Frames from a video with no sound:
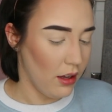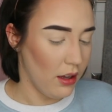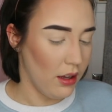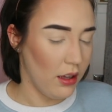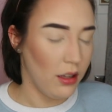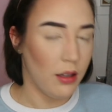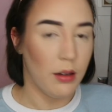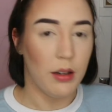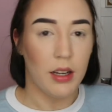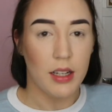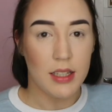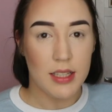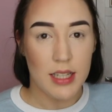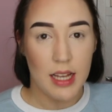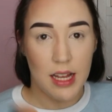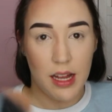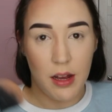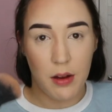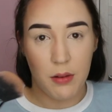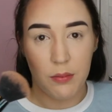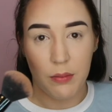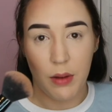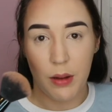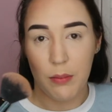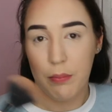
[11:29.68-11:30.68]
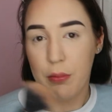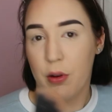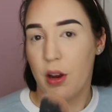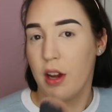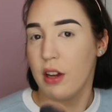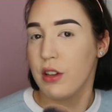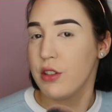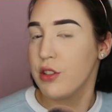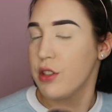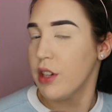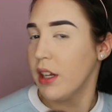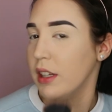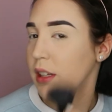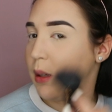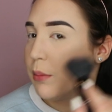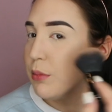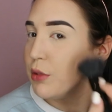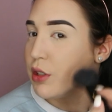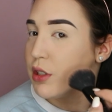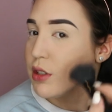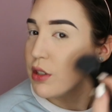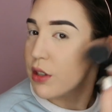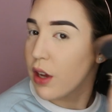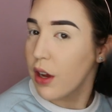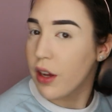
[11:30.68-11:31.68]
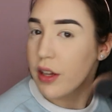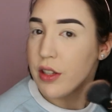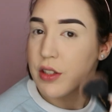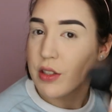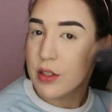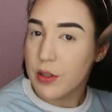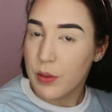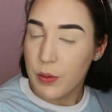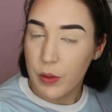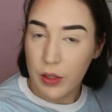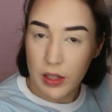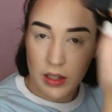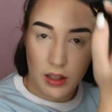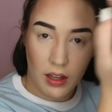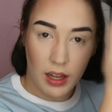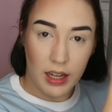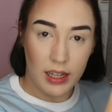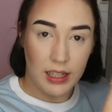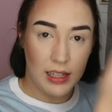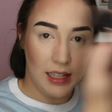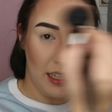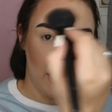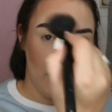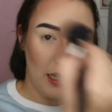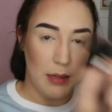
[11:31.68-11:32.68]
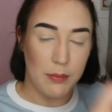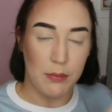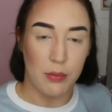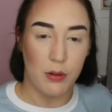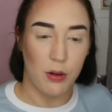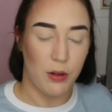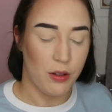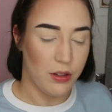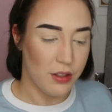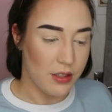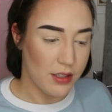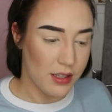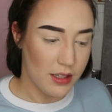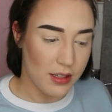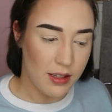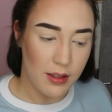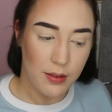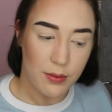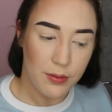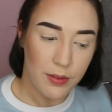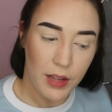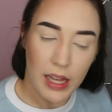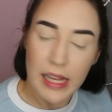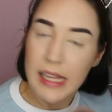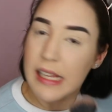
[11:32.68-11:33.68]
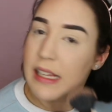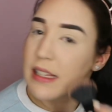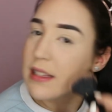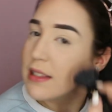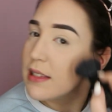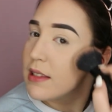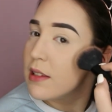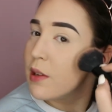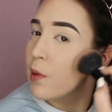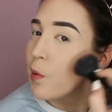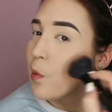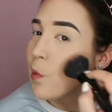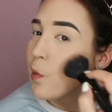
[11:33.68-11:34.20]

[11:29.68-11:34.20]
And I'm going to take that on my brush and I'm just going to lightly bronze the face.